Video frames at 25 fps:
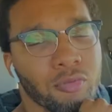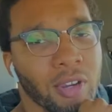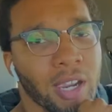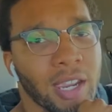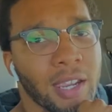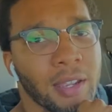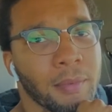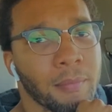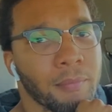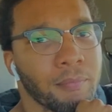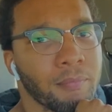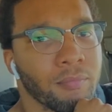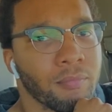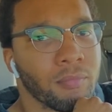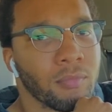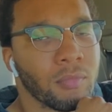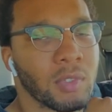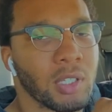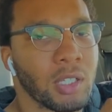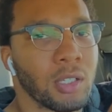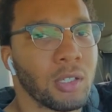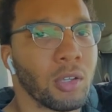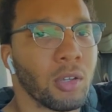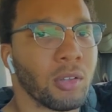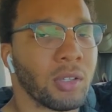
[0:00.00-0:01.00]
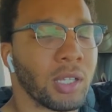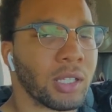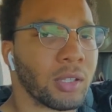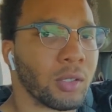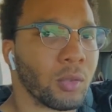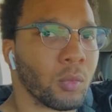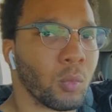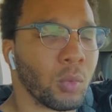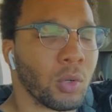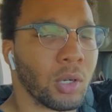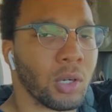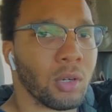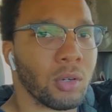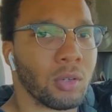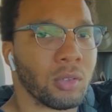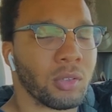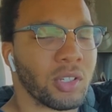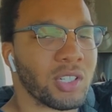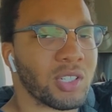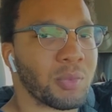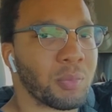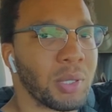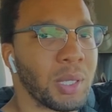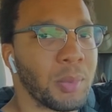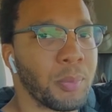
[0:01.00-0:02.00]
right? You know, that the world,
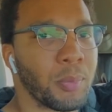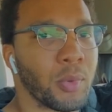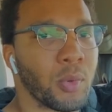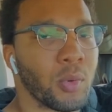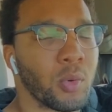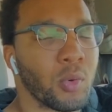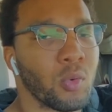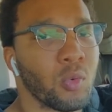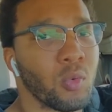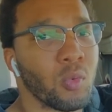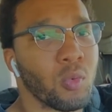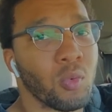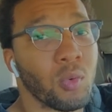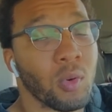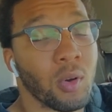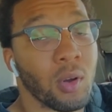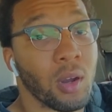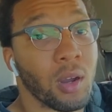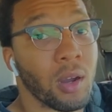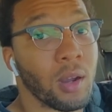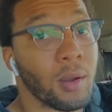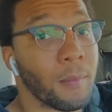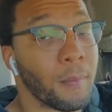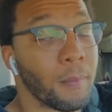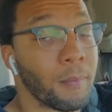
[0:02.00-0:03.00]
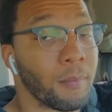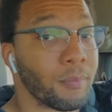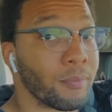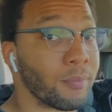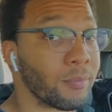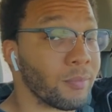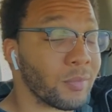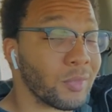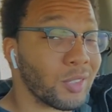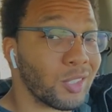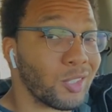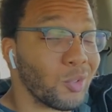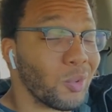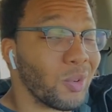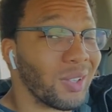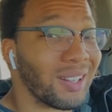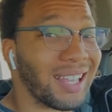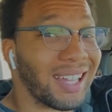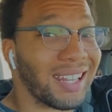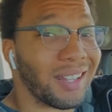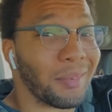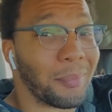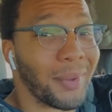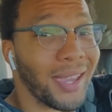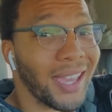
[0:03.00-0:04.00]
there's people who do a
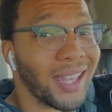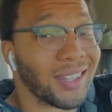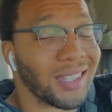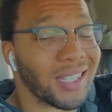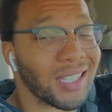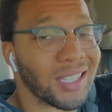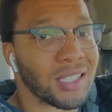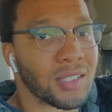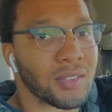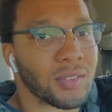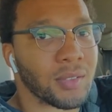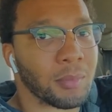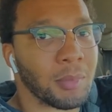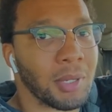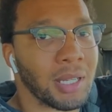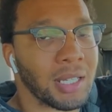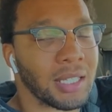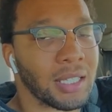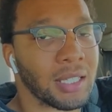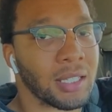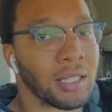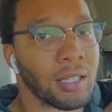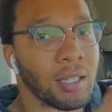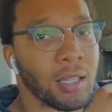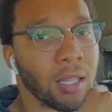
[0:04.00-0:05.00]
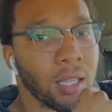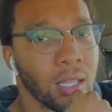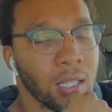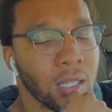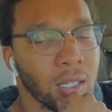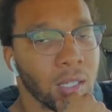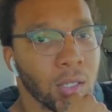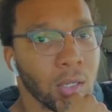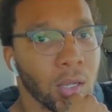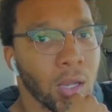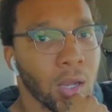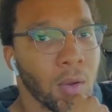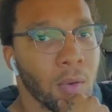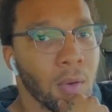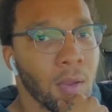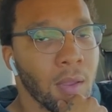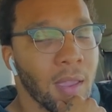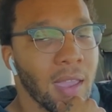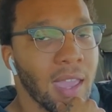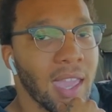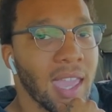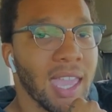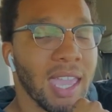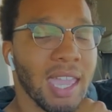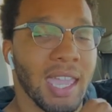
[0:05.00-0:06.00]
lot of bad things for money, you know?
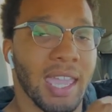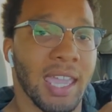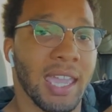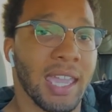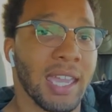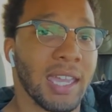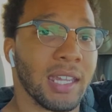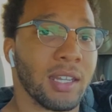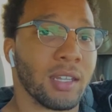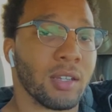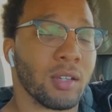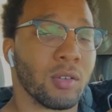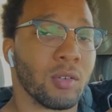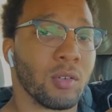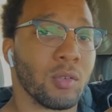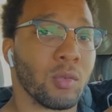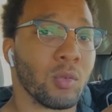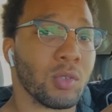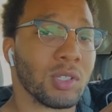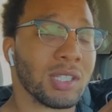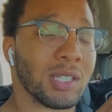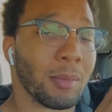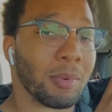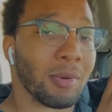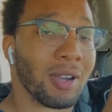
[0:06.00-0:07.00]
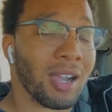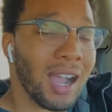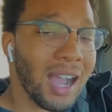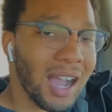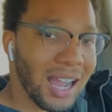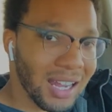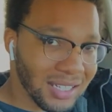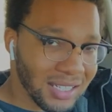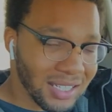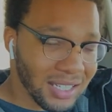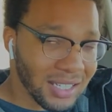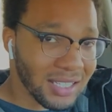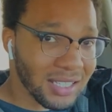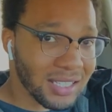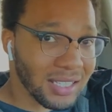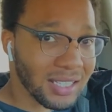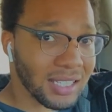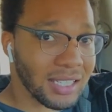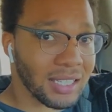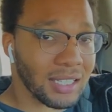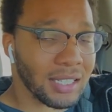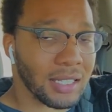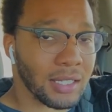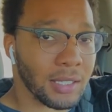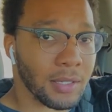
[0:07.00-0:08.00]
And
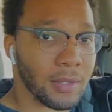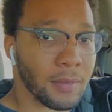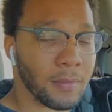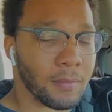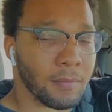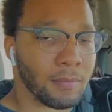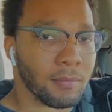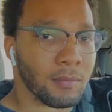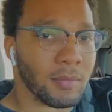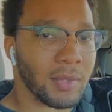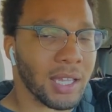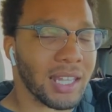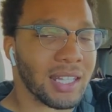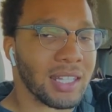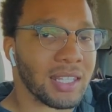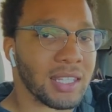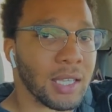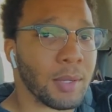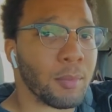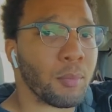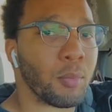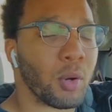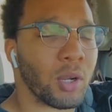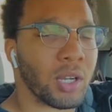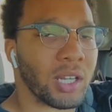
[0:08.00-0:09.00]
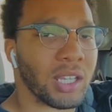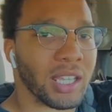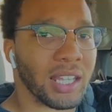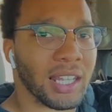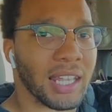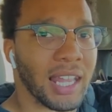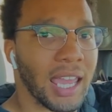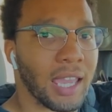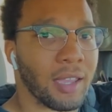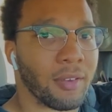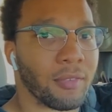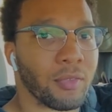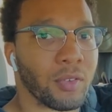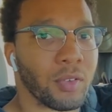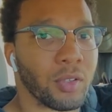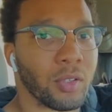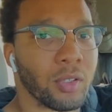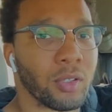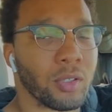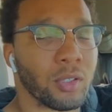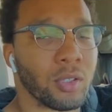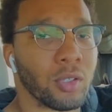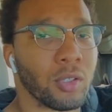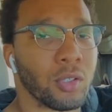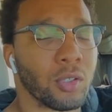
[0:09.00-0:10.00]
subconsciously, at some point in your life,
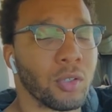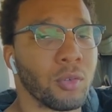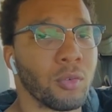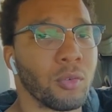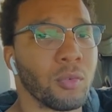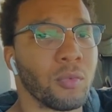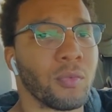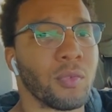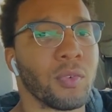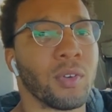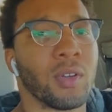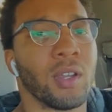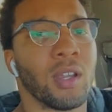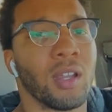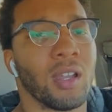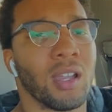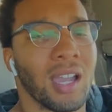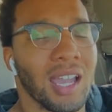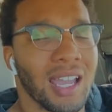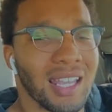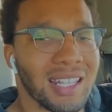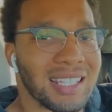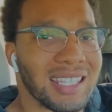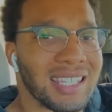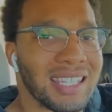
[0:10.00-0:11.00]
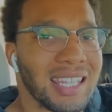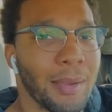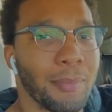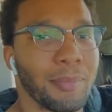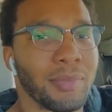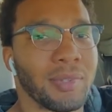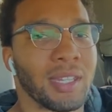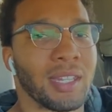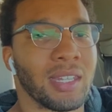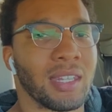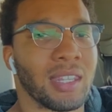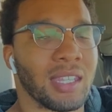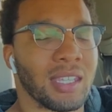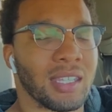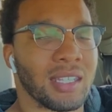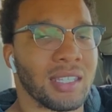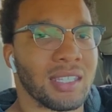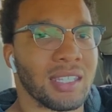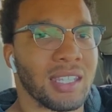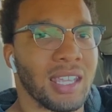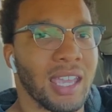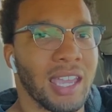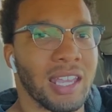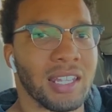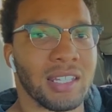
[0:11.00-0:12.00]
you've accepted
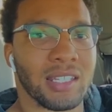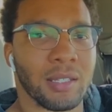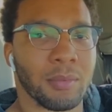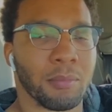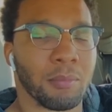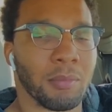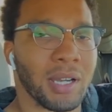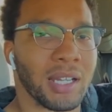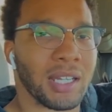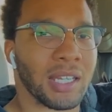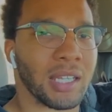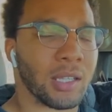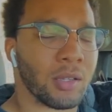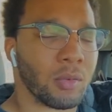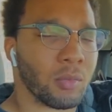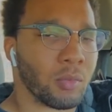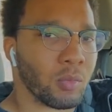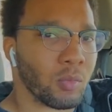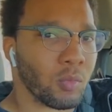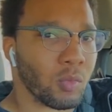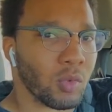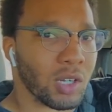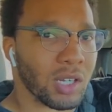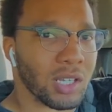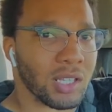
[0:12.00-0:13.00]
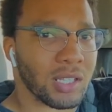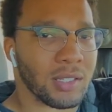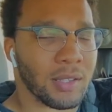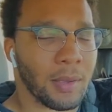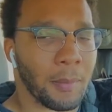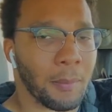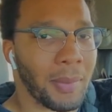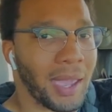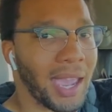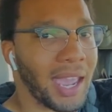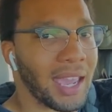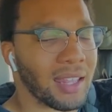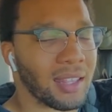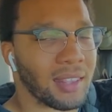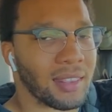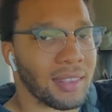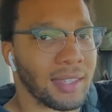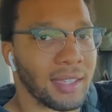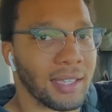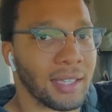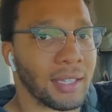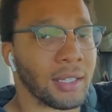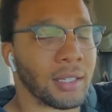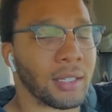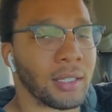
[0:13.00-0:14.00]
this as if money was a bad
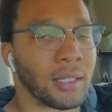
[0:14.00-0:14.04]
thing.